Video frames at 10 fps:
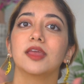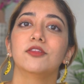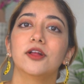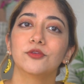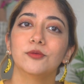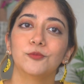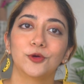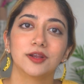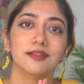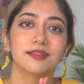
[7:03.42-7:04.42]
It's also
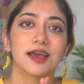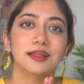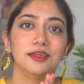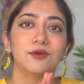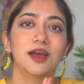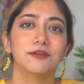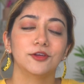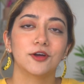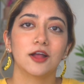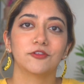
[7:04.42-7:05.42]
important that you have
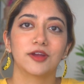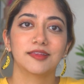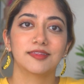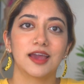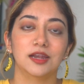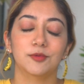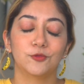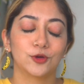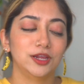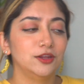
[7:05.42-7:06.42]
the contract signed
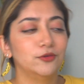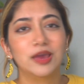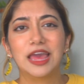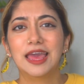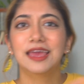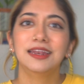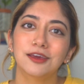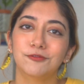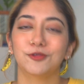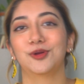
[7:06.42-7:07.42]
before you do any
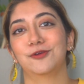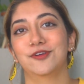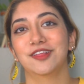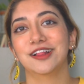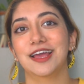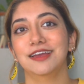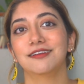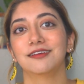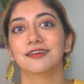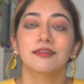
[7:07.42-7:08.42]
of the work for the
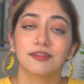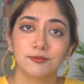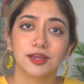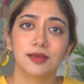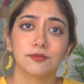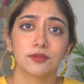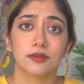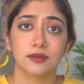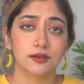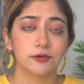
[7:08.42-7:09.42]
client. Sometimes,
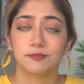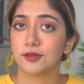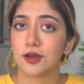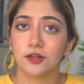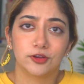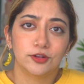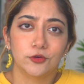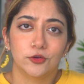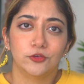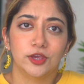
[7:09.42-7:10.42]
the contract
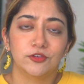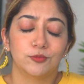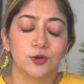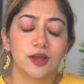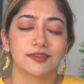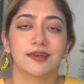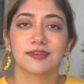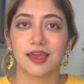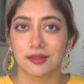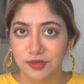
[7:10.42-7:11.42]
negotiation process
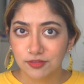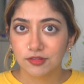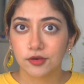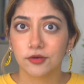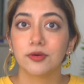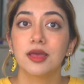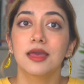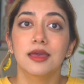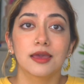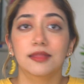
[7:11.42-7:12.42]
can be slow
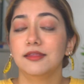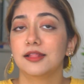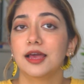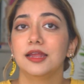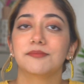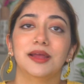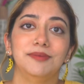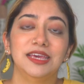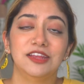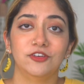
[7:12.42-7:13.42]
and the client might
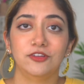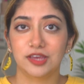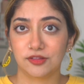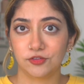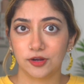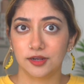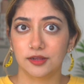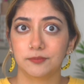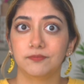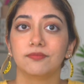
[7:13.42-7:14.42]
be itching to get
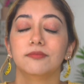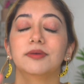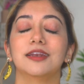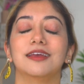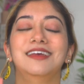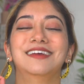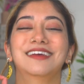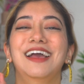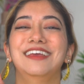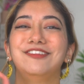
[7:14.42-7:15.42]
started. But
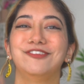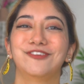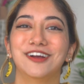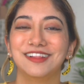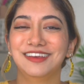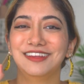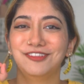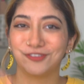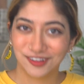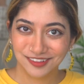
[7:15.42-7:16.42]
I strongly
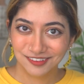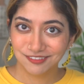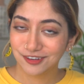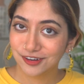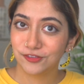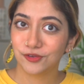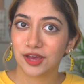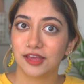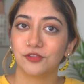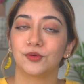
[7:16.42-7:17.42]
discourage you
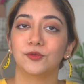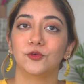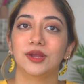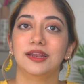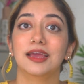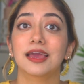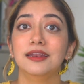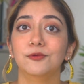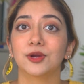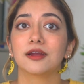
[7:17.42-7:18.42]
guys from creating
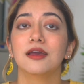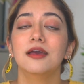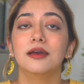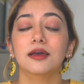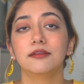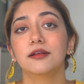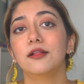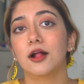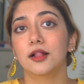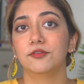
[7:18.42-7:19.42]
any work until
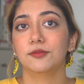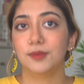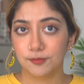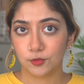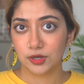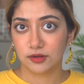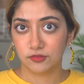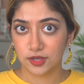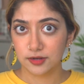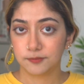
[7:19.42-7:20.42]
all of the paperwork
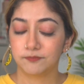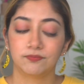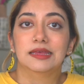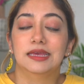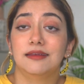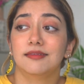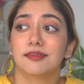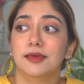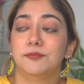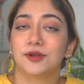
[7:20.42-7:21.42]
is done. It is
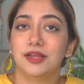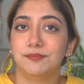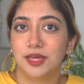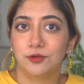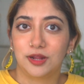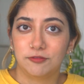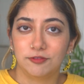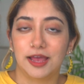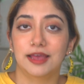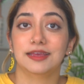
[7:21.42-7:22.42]
a pretty big red
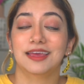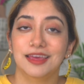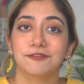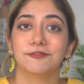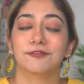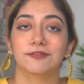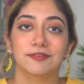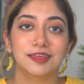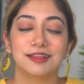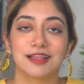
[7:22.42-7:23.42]
flag if
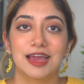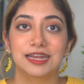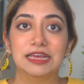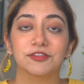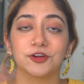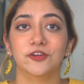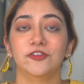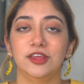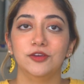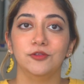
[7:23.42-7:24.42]
the client is
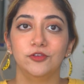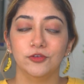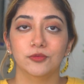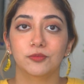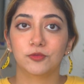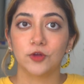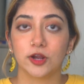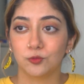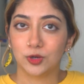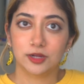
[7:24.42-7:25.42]
urging you to
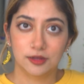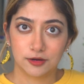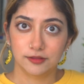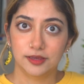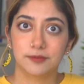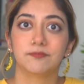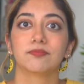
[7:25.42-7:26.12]
start working early.